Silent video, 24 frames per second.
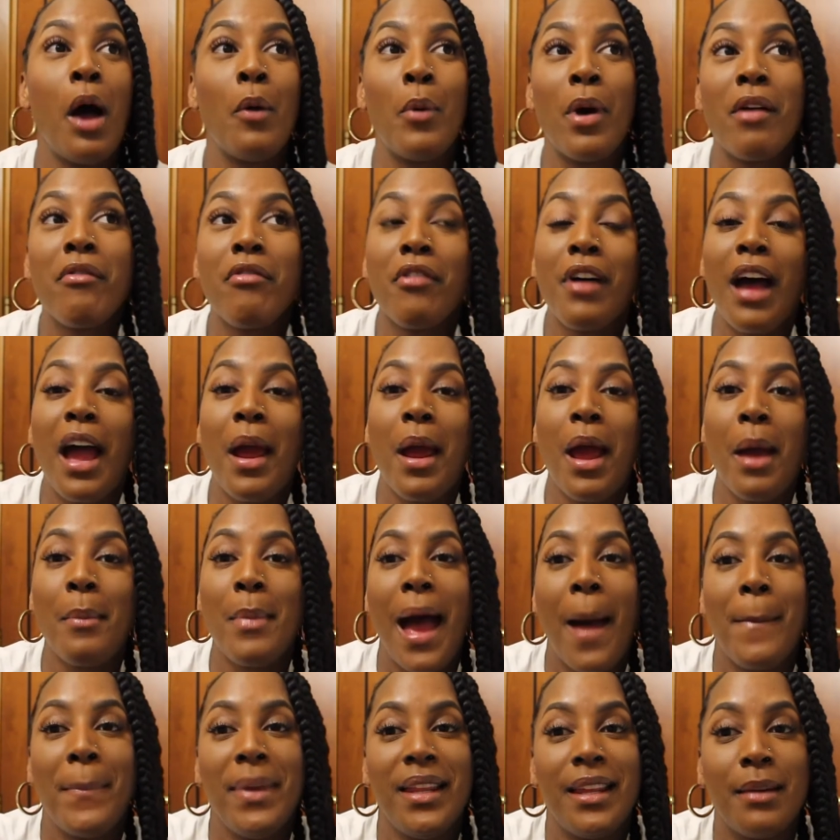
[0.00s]
However, I am
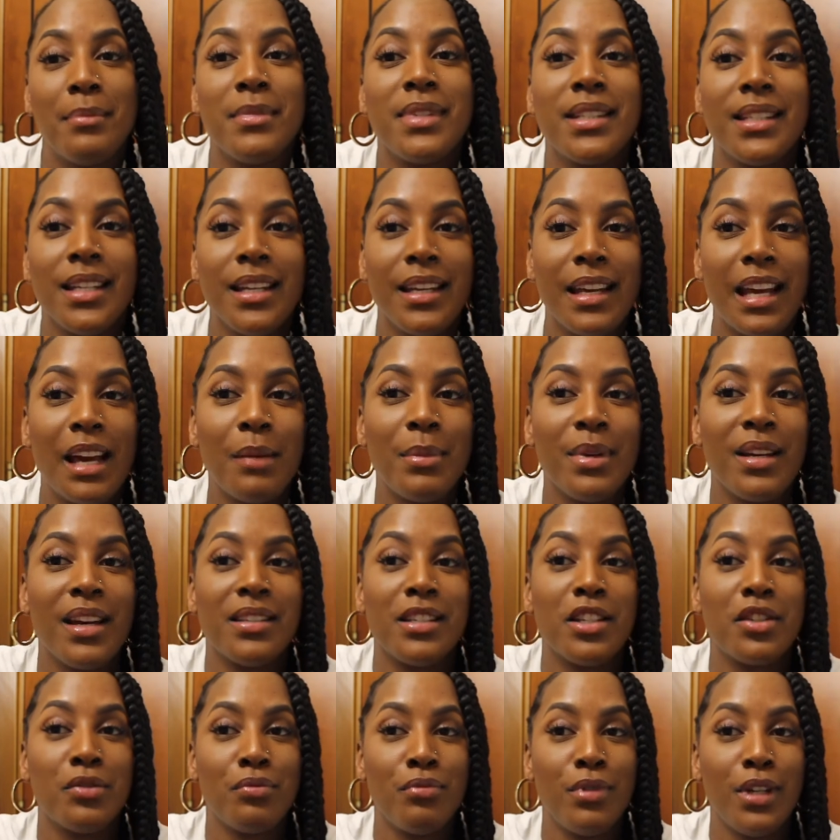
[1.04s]
happy that I'm staying here
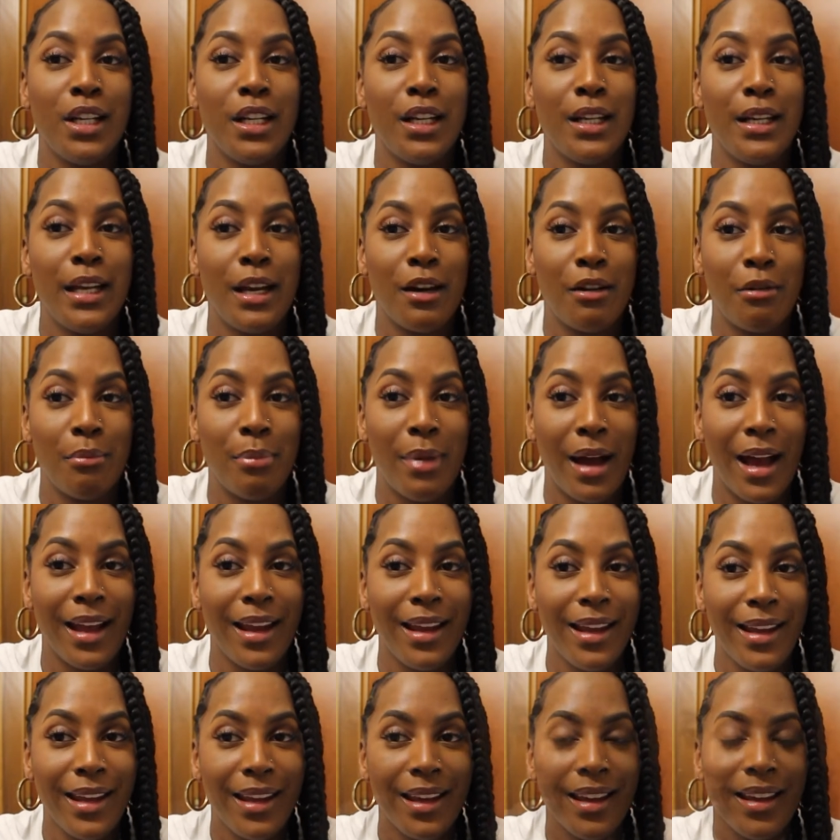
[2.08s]
because it's really
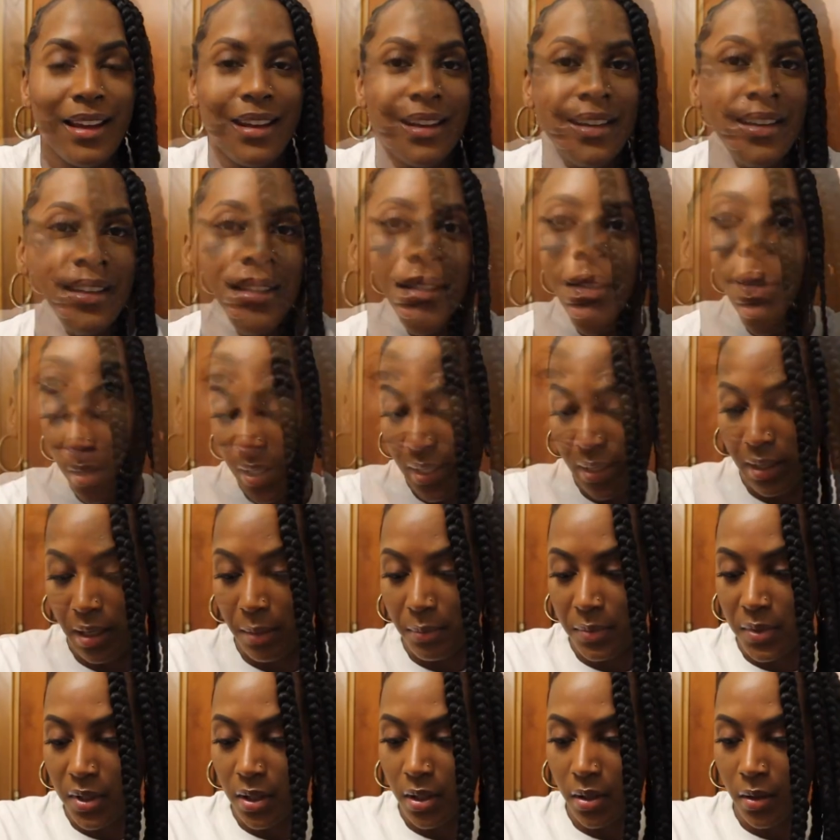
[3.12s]
nearby. So I
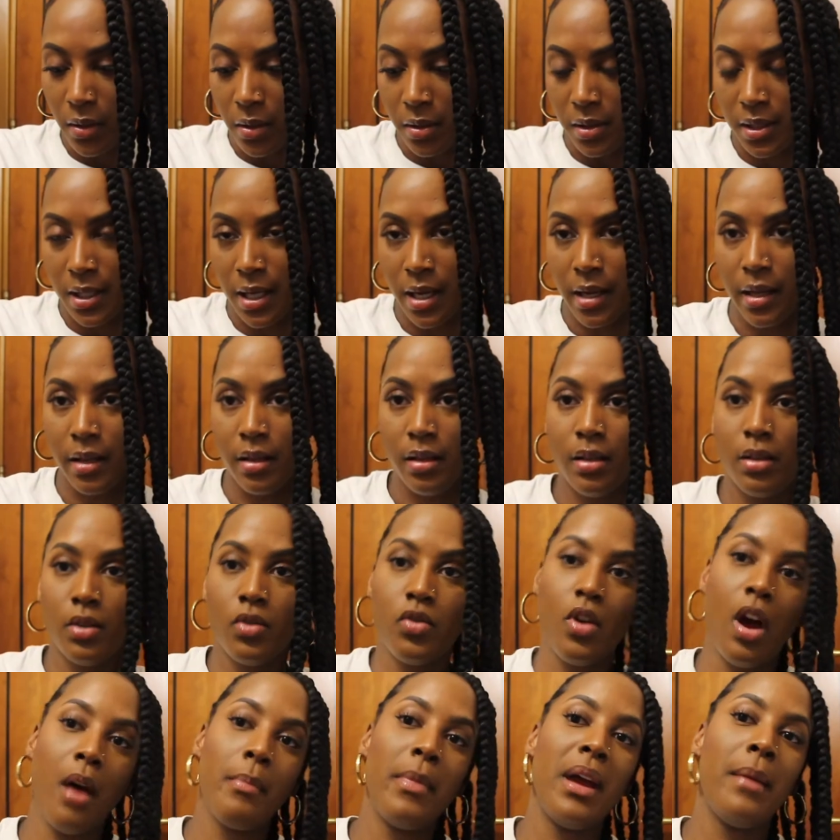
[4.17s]
came to the hotel,
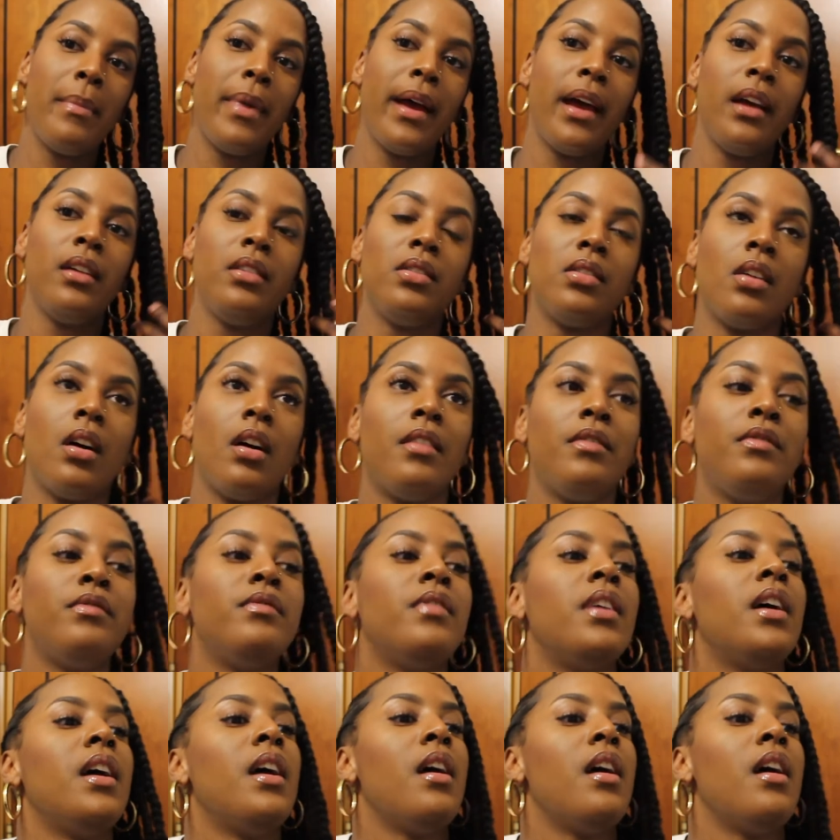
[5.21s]
dropped my bags off.